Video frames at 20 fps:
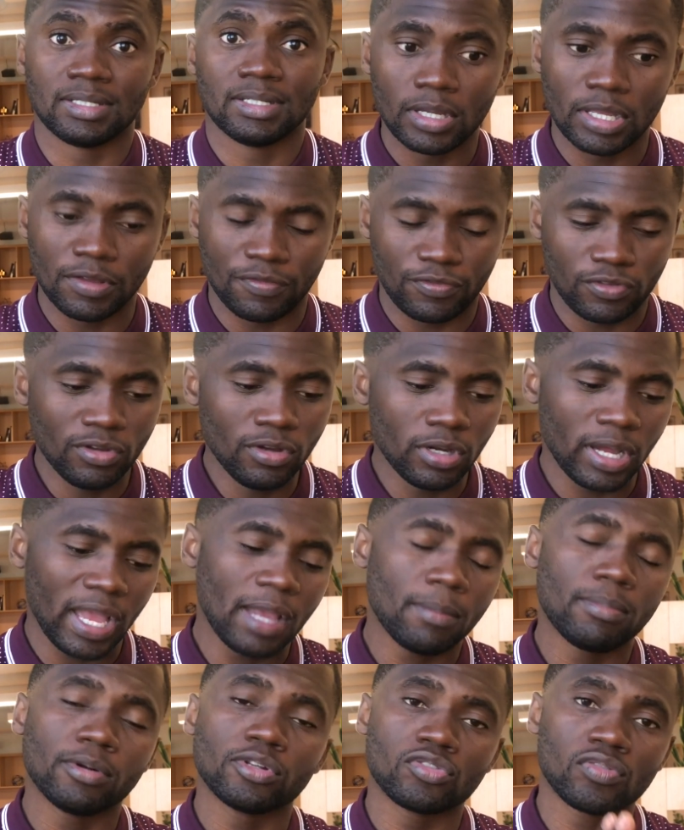If you're
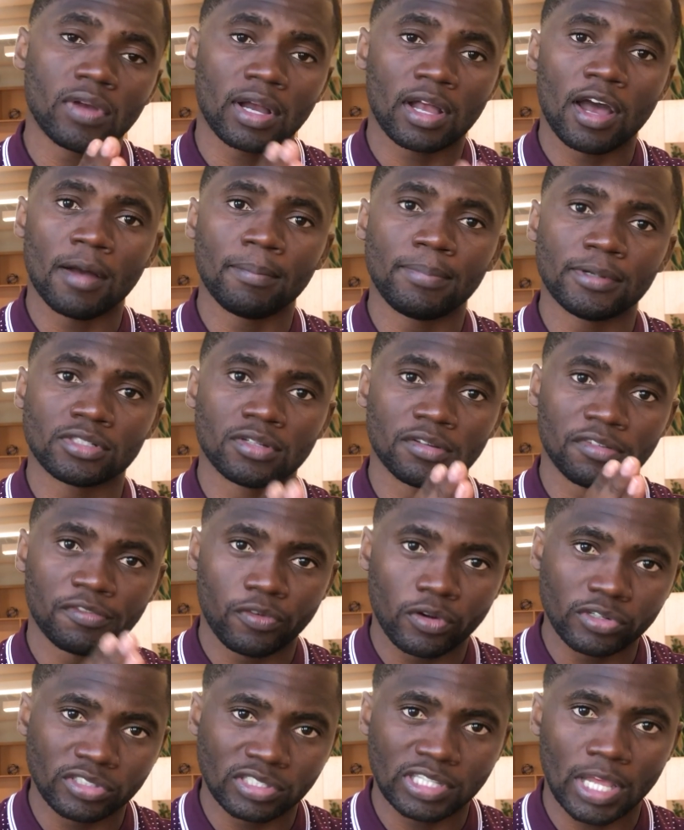able to accomplish the
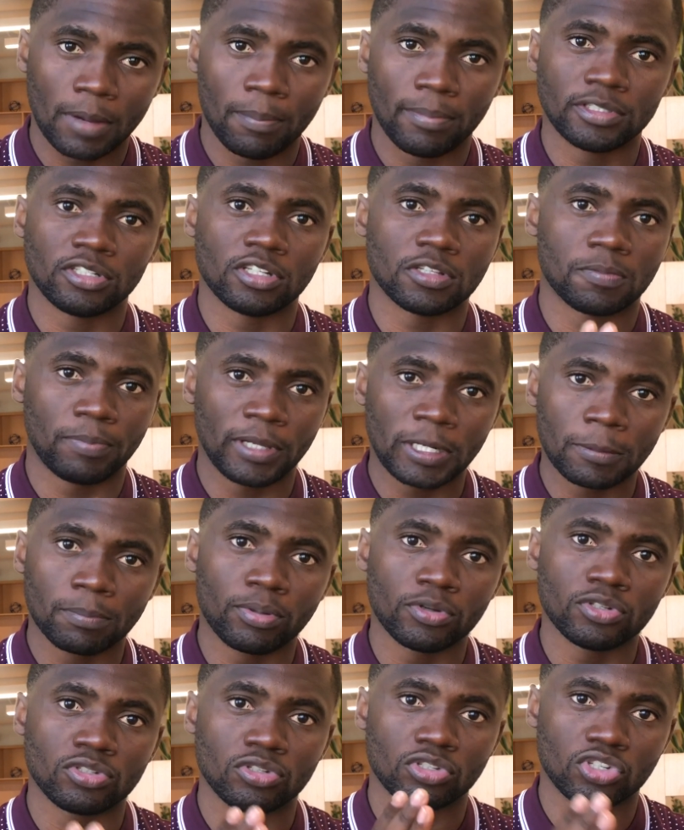first step, which is
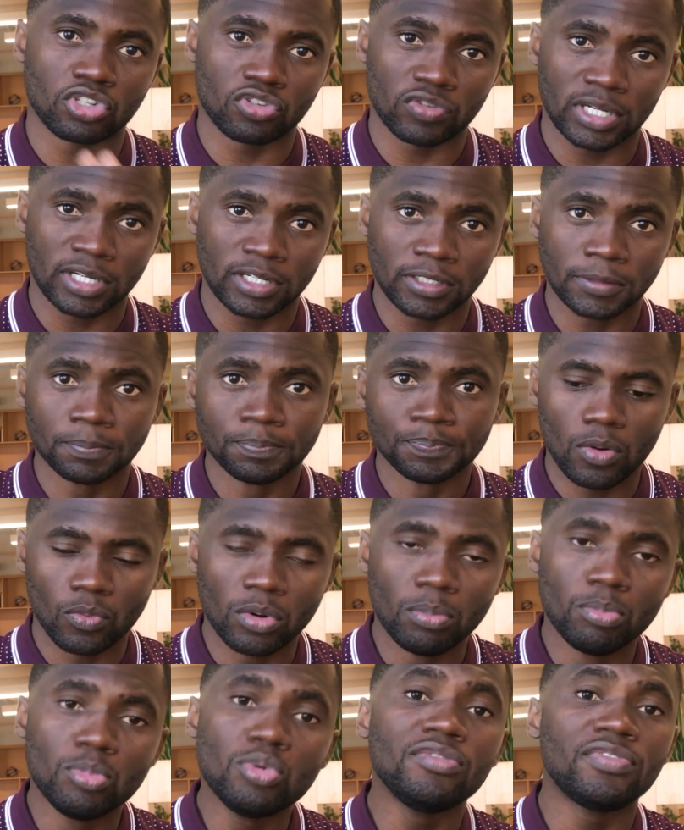pinpoint your trigger,
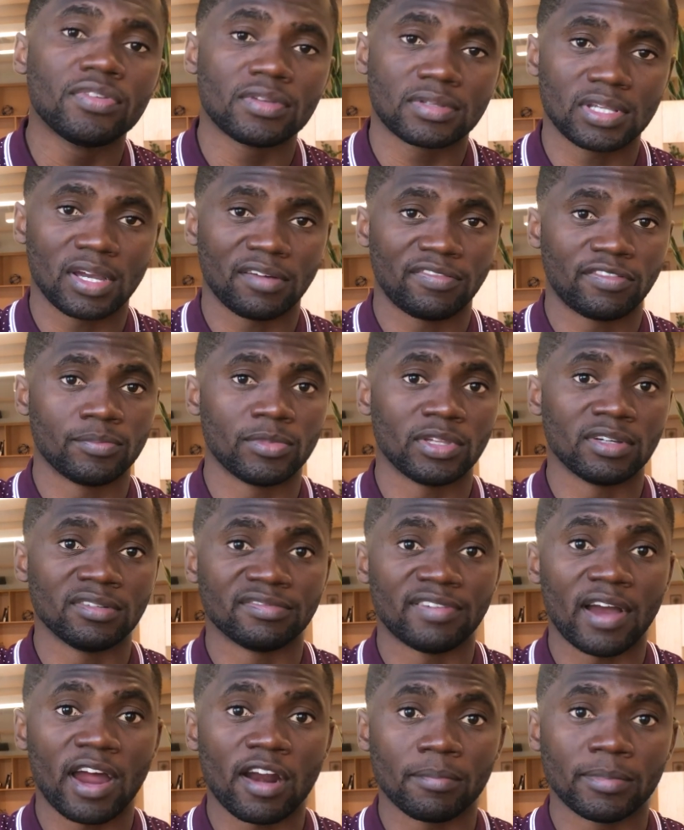remove yourself from the
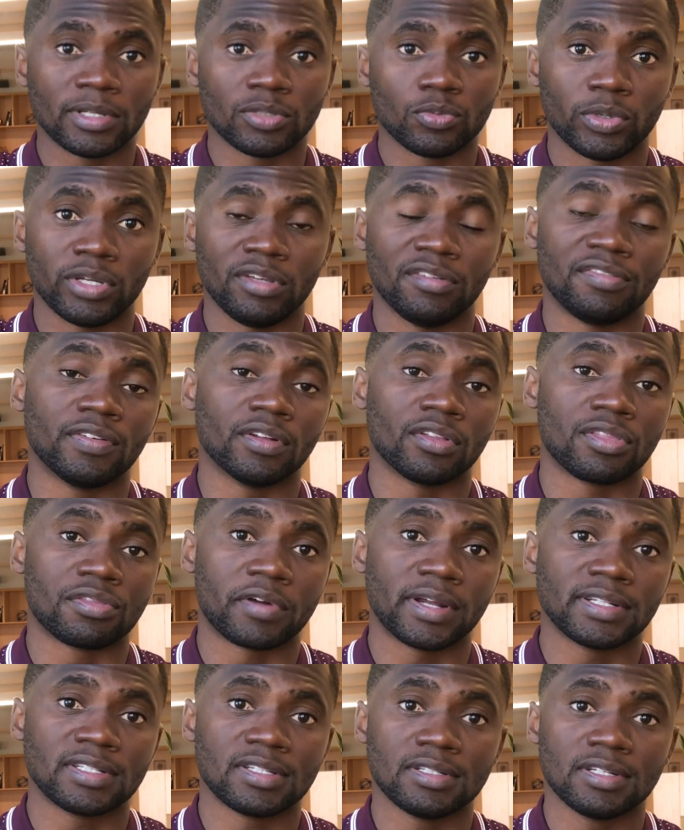environment where you feel
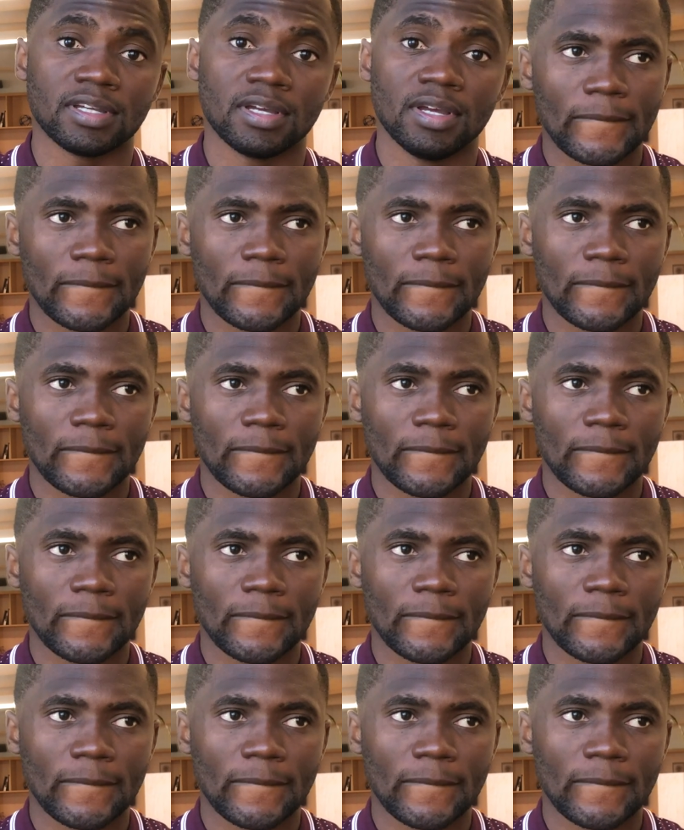threatened,